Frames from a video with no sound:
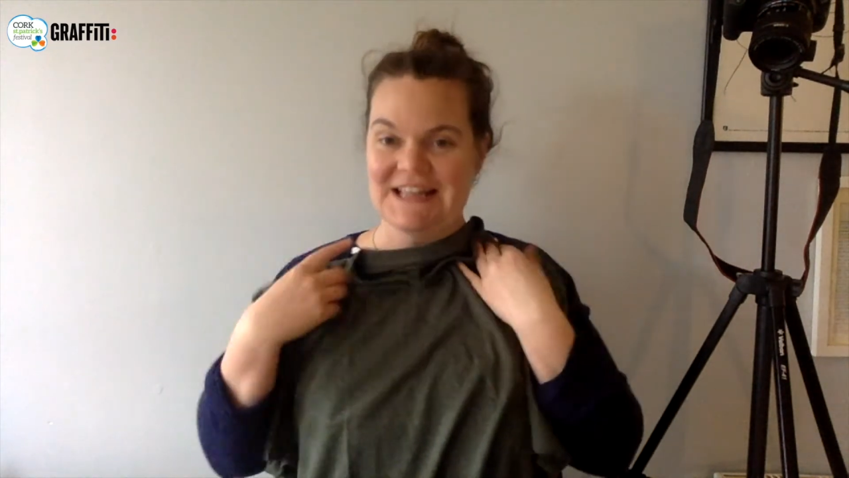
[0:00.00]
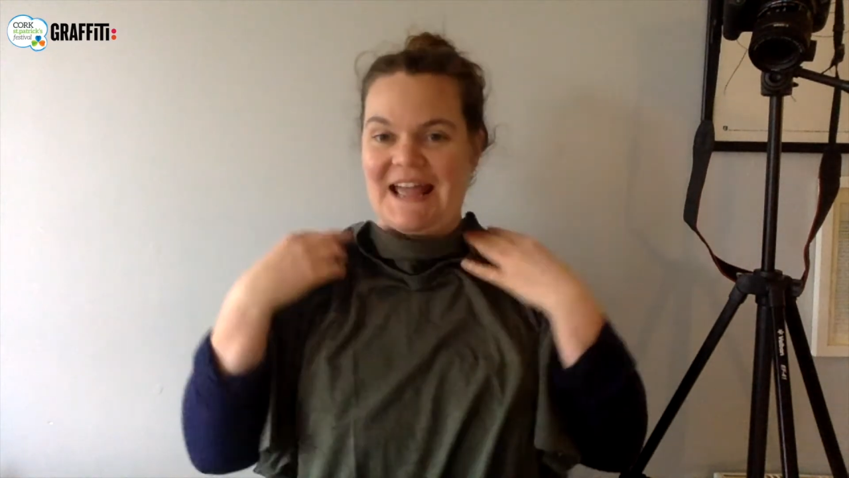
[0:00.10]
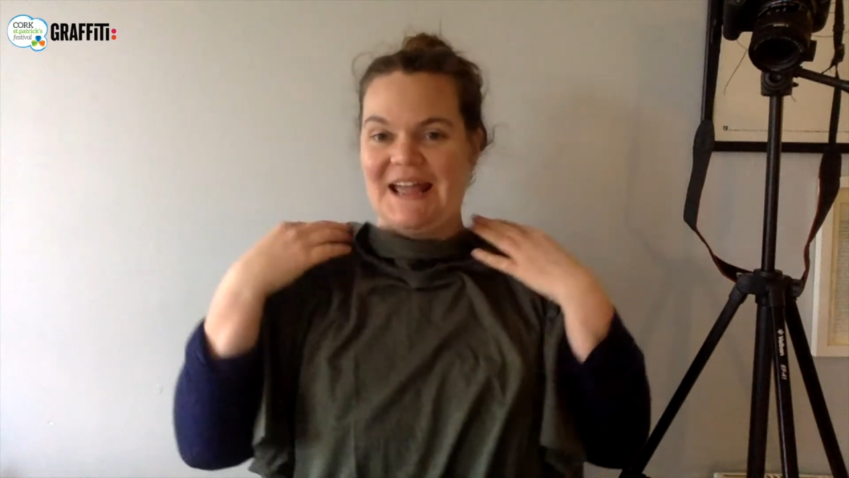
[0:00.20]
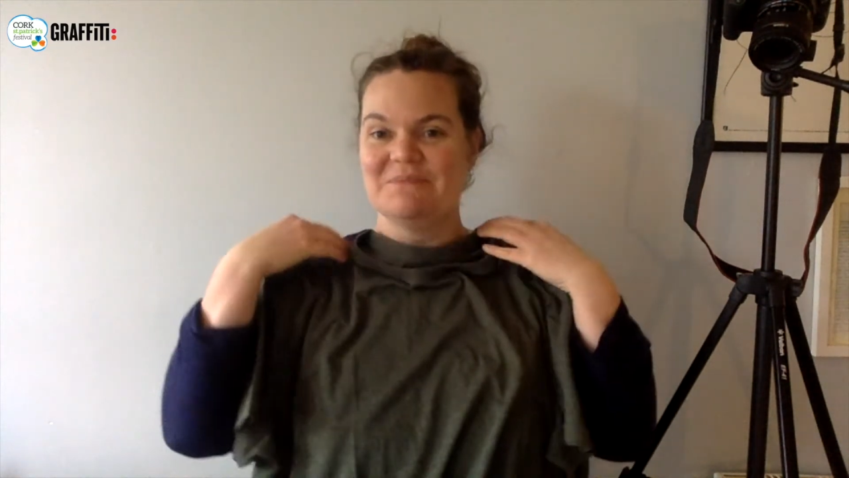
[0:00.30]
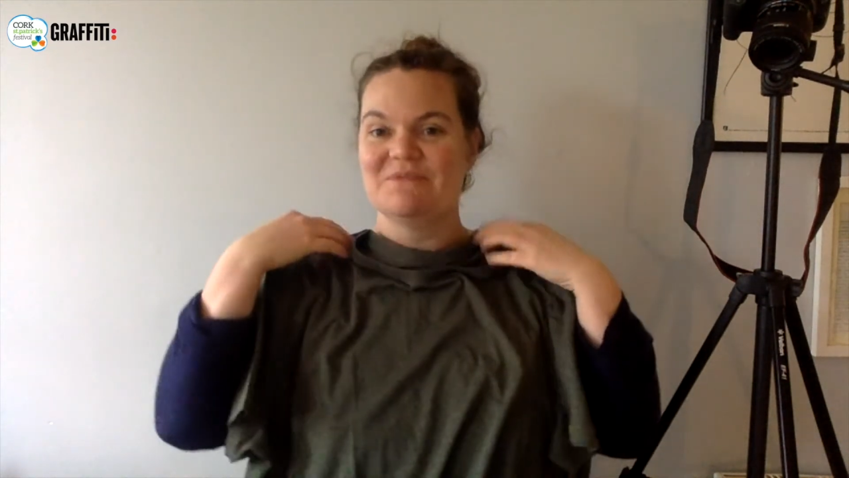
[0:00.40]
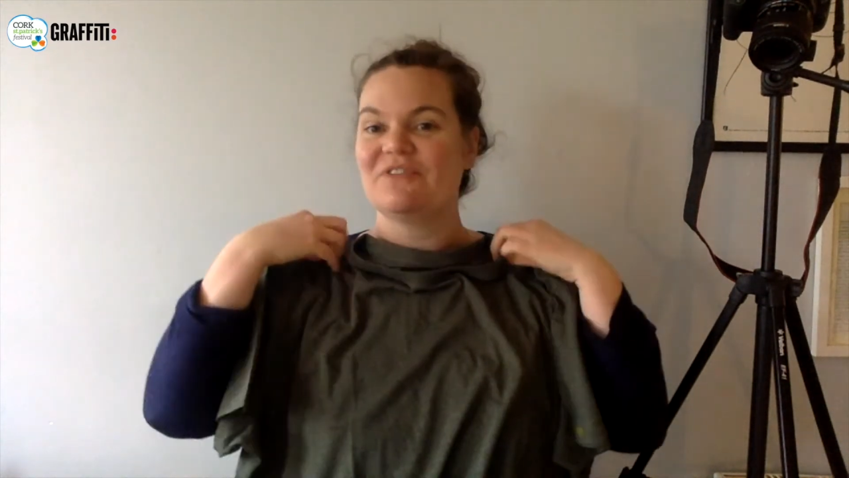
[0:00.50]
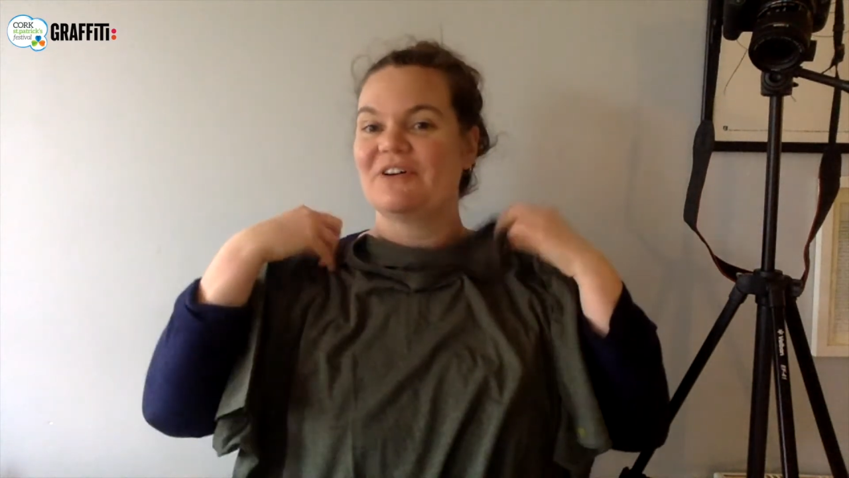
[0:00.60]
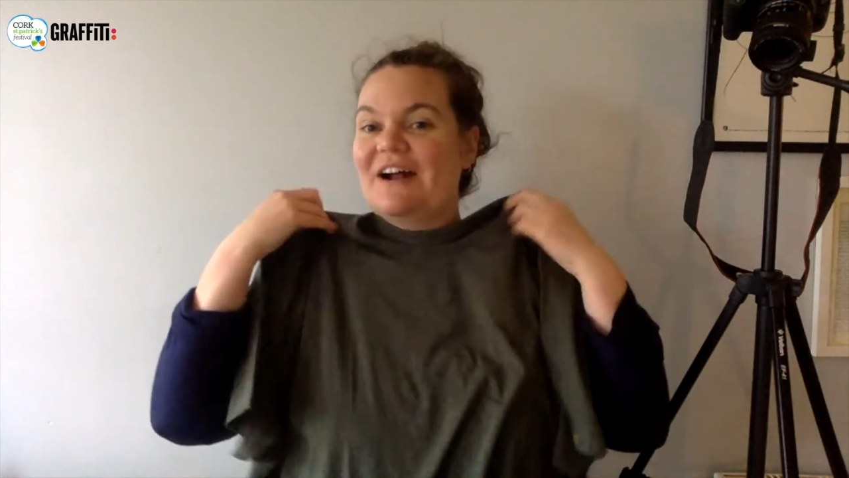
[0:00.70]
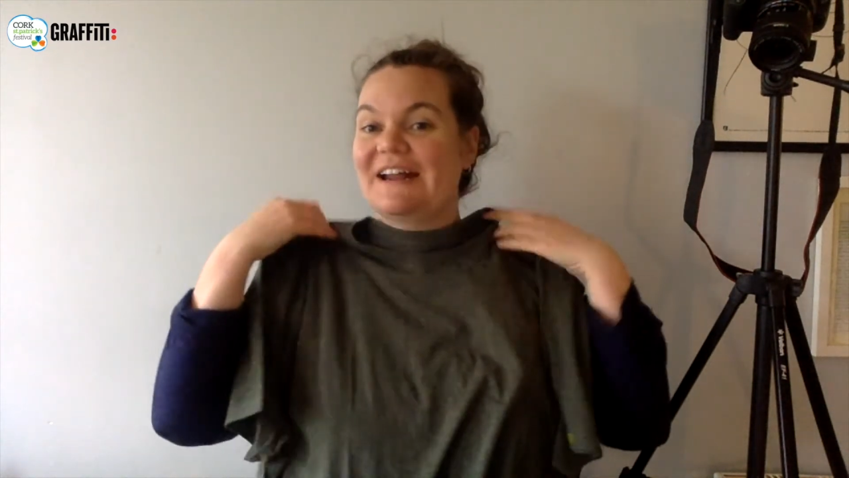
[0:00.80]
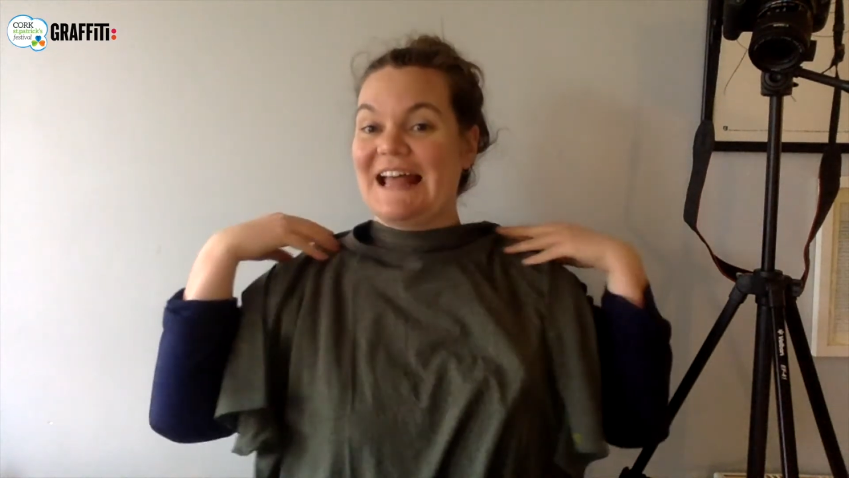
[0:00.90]
um, for
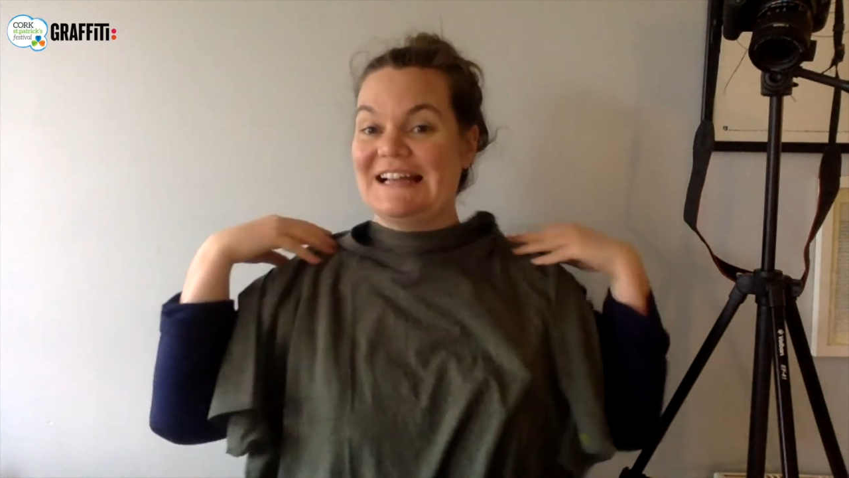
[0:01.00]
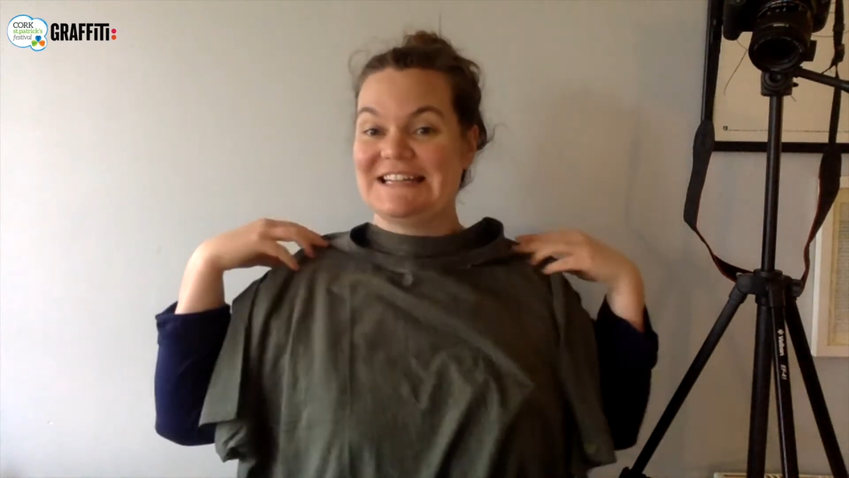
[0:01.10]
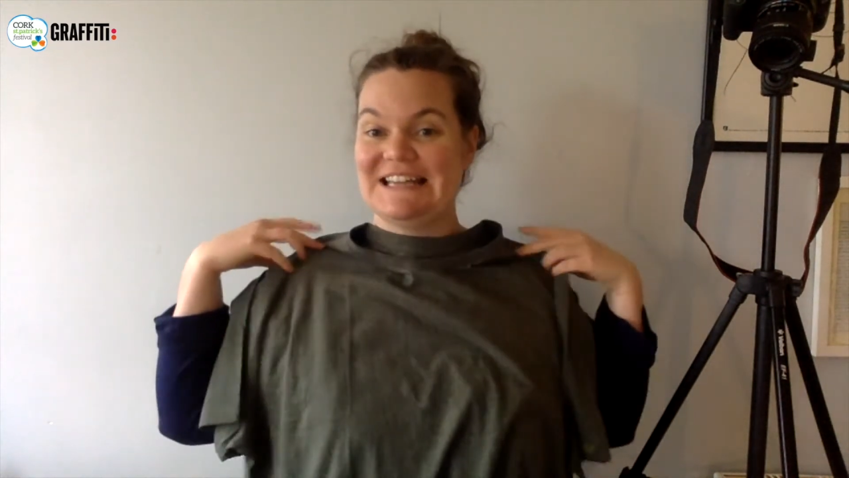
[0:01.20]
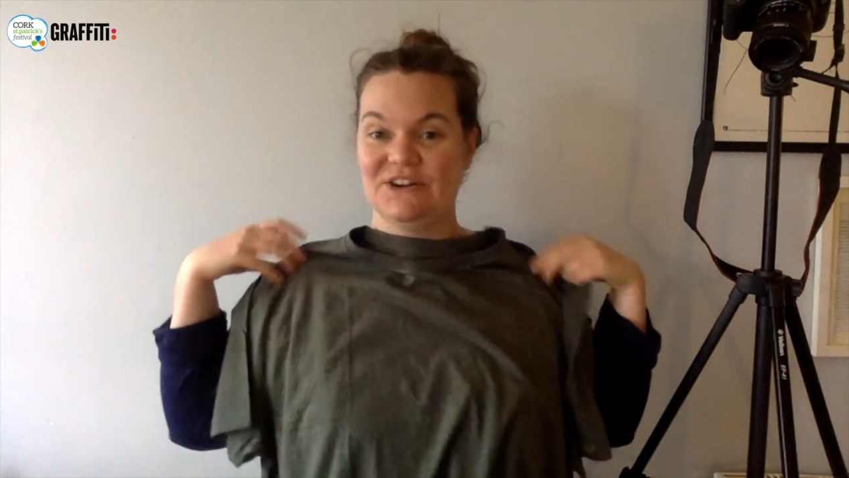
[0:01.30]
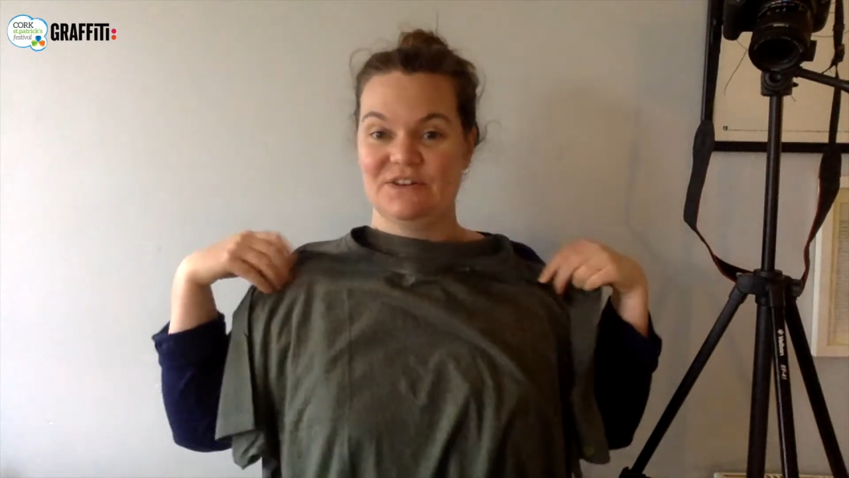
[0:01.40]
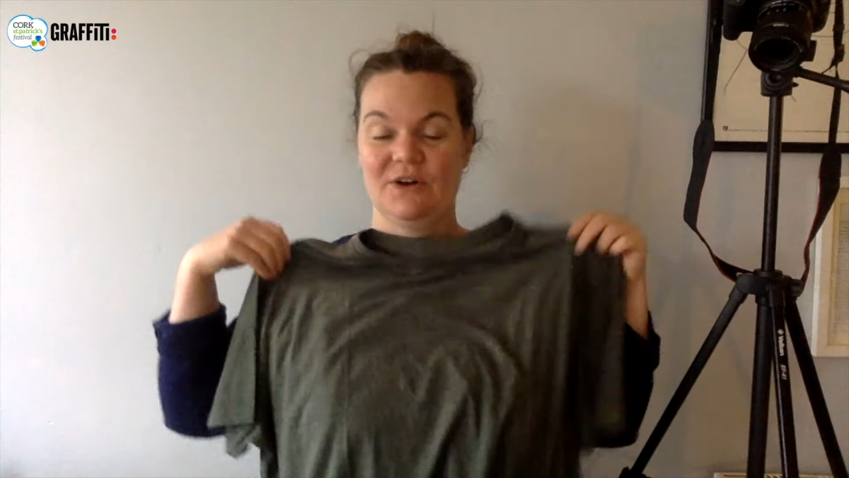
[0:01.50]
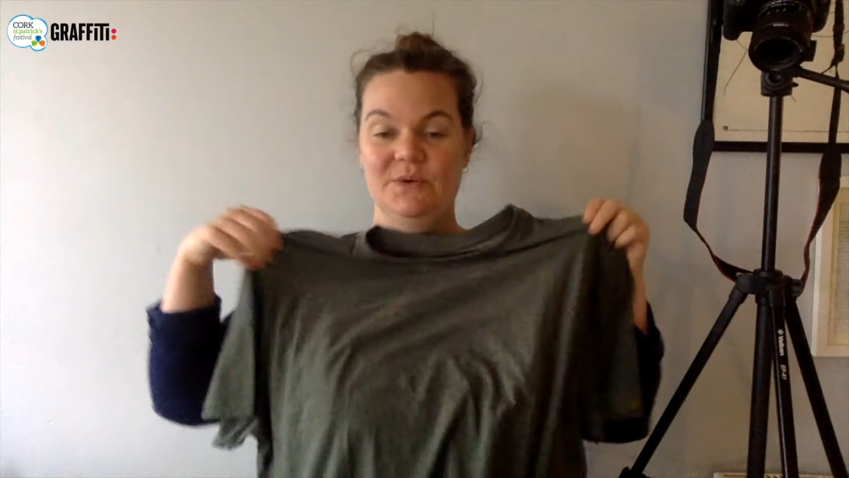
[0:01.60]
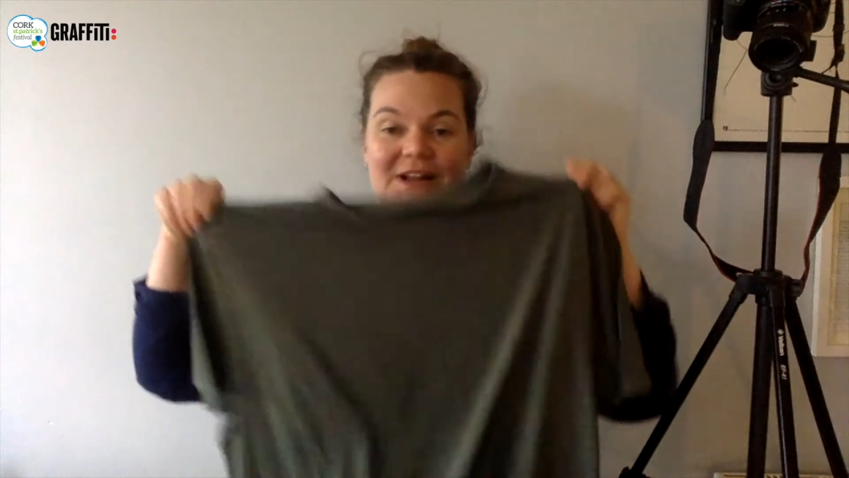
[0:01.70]
our Celtic hero.